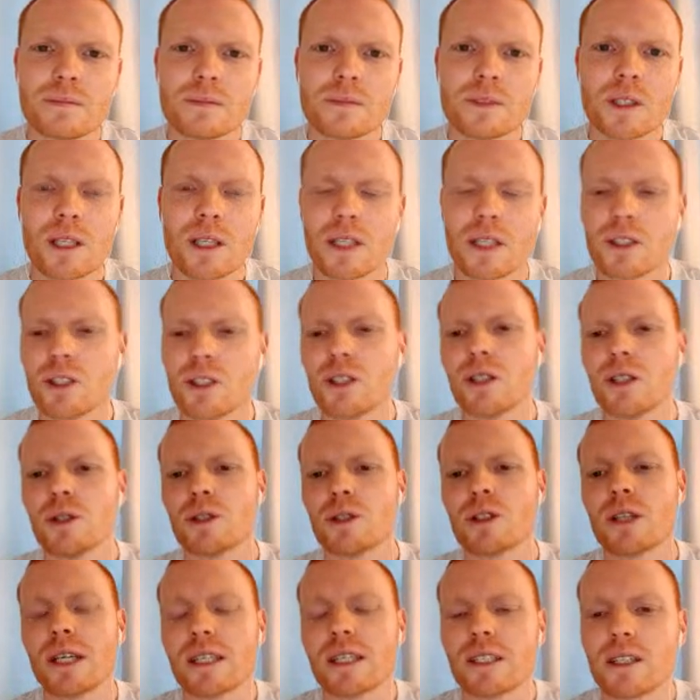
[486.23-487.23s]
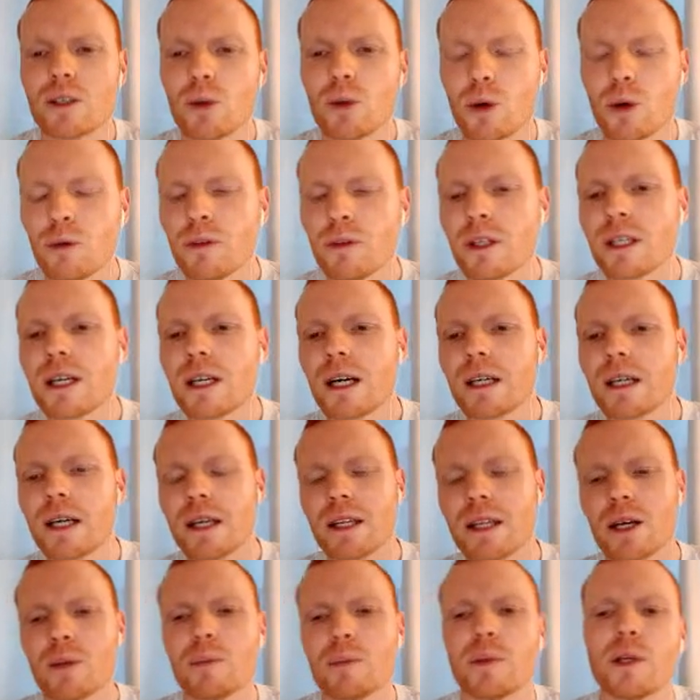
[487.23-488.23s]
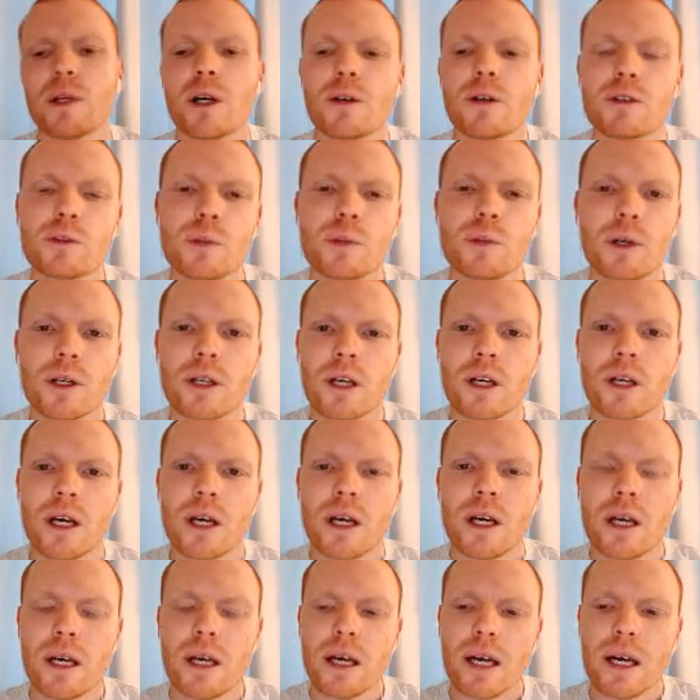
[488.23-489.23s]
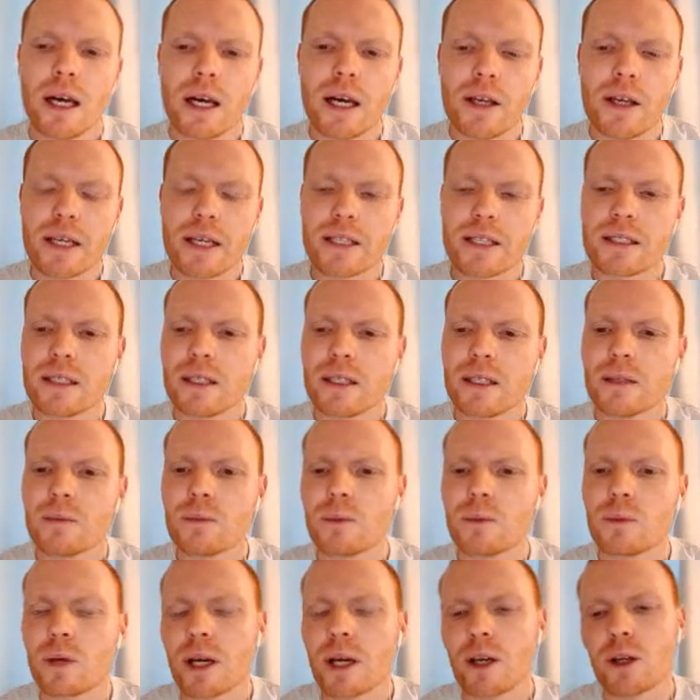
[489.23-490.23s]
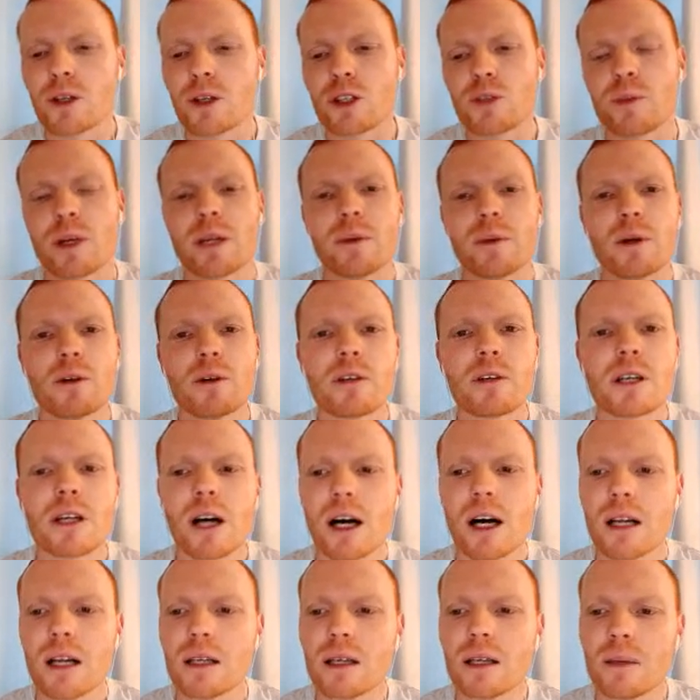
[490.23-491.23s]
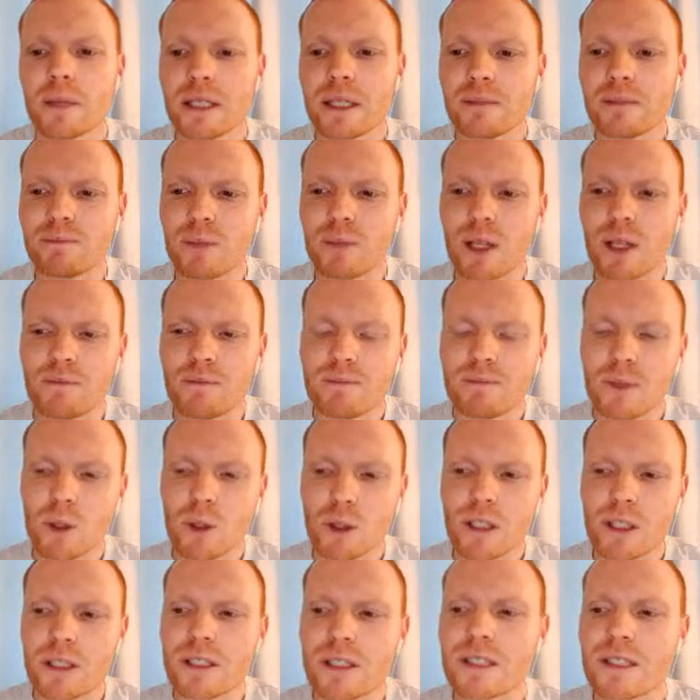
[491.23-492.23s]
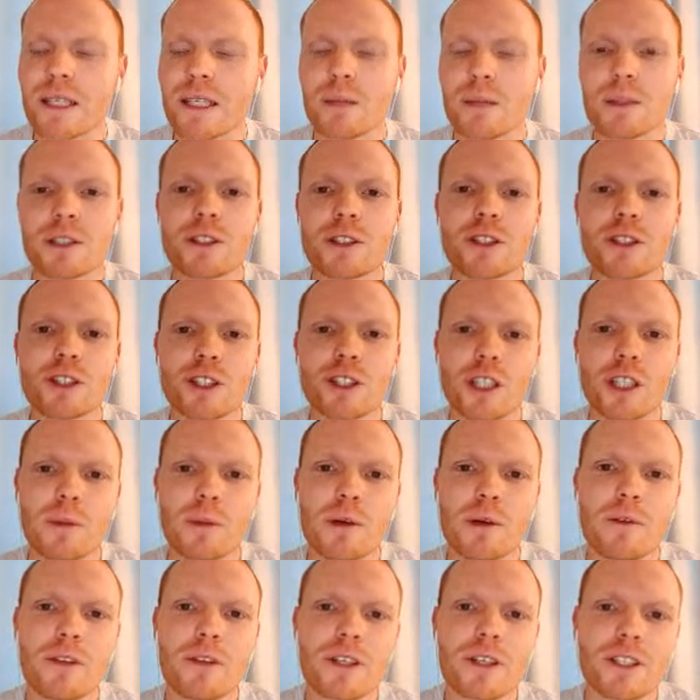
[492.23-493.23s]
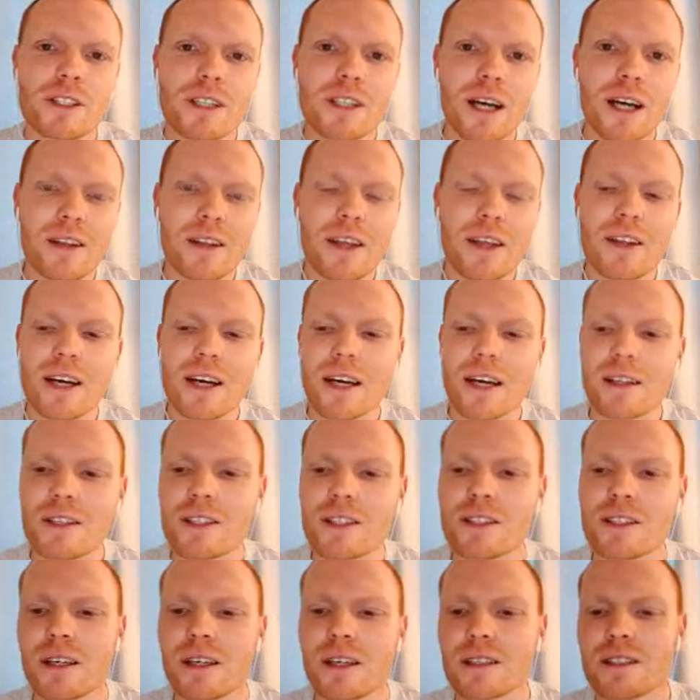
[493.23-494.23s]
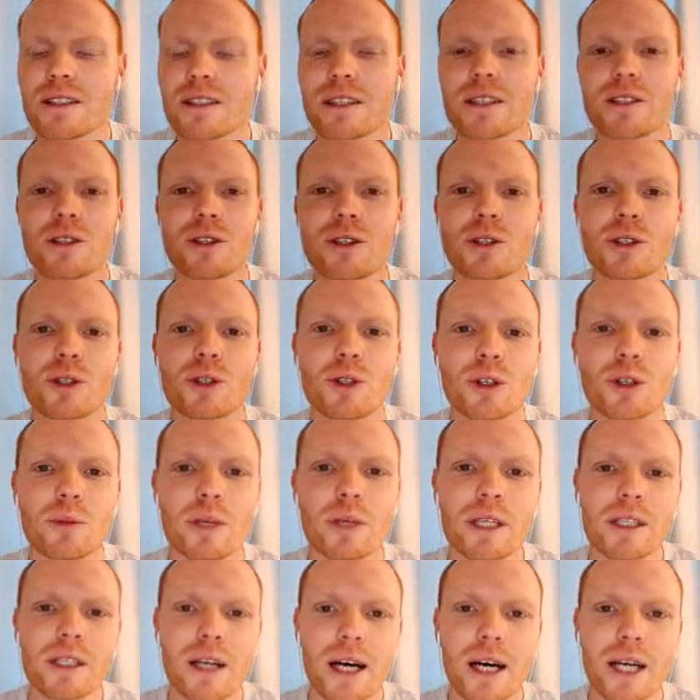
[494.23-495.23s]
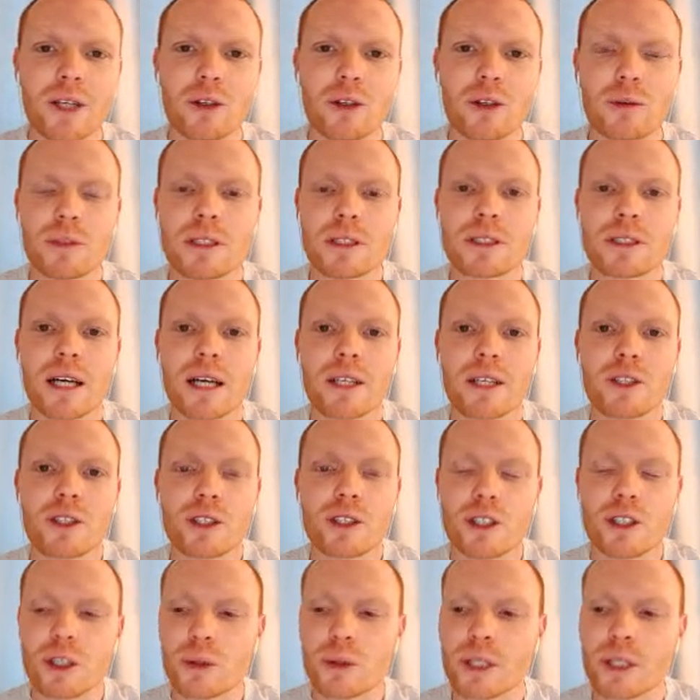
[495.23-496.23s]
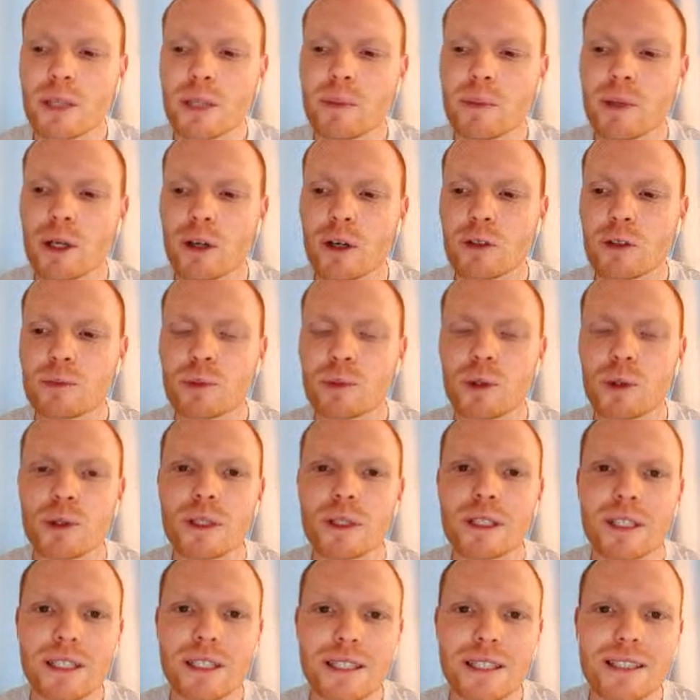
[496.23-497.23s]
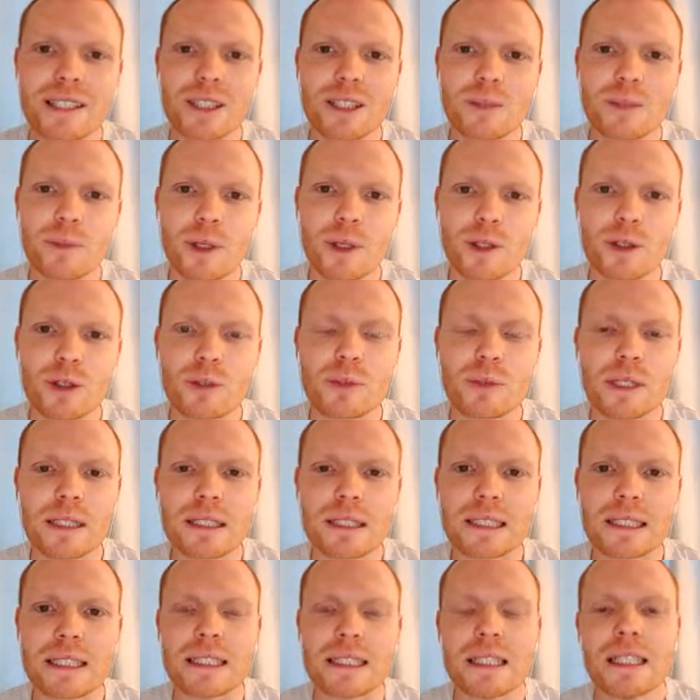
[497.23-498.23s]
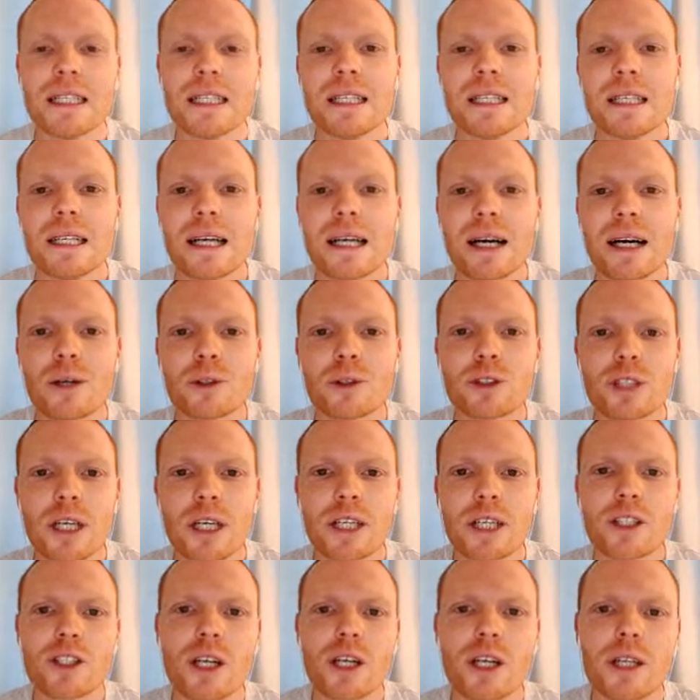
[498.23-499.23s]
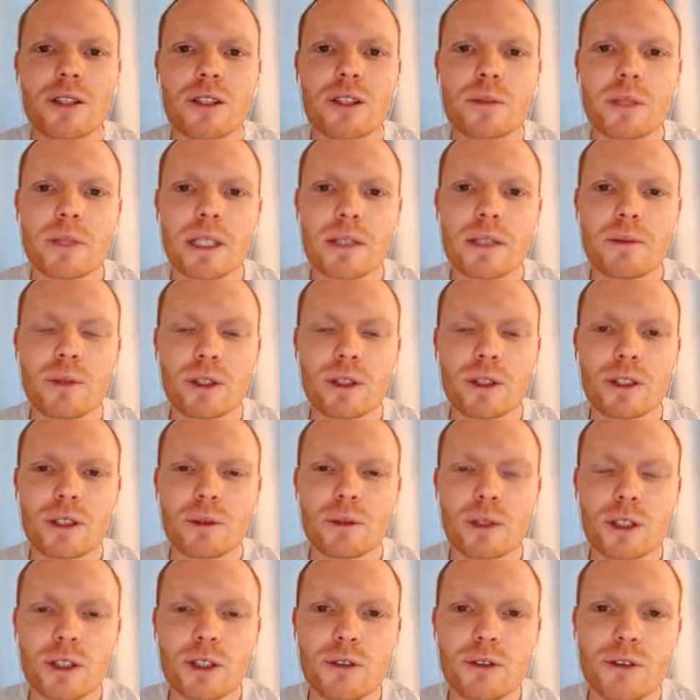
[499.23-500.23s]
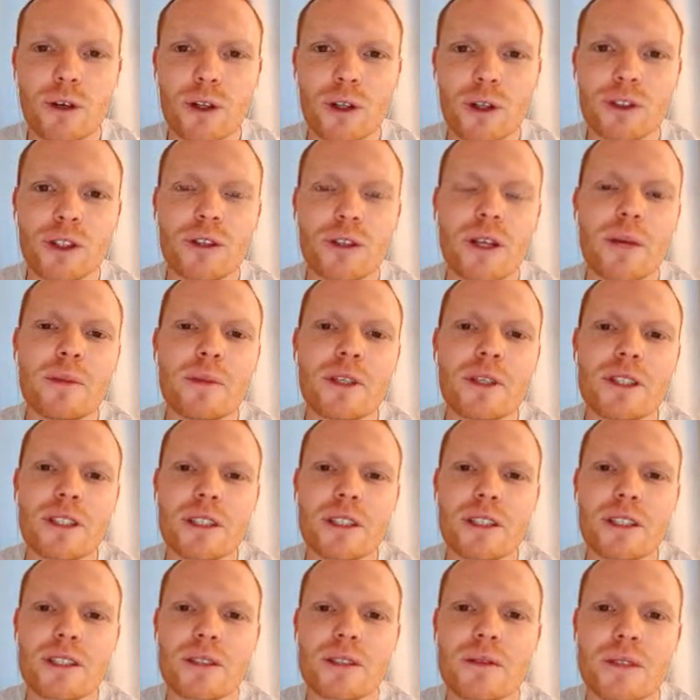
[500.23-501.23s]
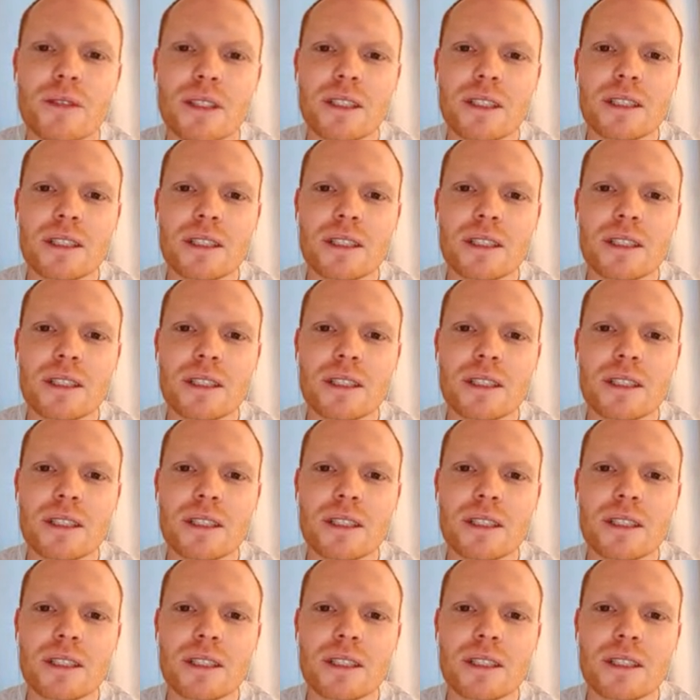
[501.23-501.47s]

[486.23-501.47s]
No, it's huge. And like I say, hopefully they can get that playoff spot. Next team, get on to Spennymoor and Carl. I mean, looking at the table, it's a shame of the start that had to start the season because it could have been high up and kind of secured in the playoffs, but it is still a possibility, outside chance. I mean, what's your thoughts on them this season?